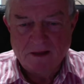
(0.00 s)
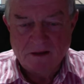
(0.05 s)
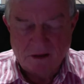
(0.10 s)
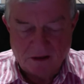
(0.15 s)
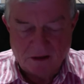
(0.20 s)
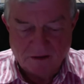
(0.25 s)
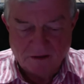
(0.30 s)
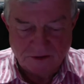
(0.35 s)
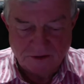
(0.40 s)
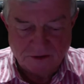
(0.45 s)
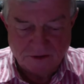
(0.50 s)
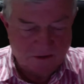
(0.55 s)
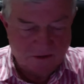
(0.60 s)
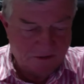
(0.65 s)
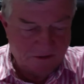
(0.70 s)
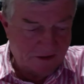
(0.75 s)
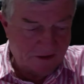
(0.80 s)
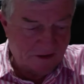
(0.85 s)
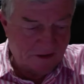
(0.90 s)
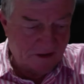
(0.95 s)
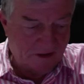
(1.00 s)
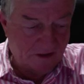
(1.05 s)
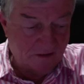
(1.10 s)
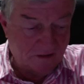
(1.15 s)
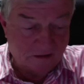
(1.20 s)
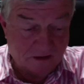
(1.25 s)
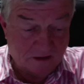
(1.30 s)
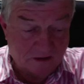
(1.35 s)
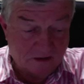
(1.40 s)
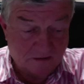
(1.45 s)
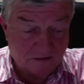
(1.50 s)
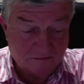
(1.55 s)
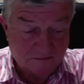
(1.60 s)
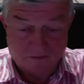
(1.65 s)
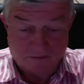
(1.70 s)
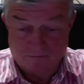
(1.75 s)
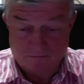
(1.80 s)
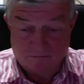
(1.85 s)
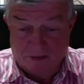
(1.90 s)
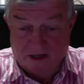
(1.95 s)
Yeah, sure. Yeah, look,
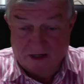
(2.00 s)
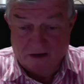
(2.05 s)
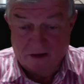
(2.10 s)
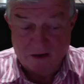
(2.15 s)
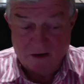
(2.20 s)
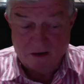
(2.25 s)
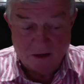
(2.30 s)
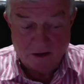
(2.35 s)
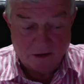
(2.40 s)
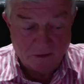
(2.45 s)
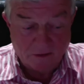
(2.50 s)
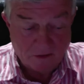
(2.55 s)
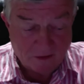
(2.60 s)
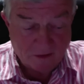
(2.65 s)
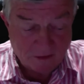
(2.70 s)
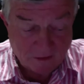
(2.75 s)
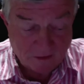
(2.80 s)
I'm Ben Kehoe.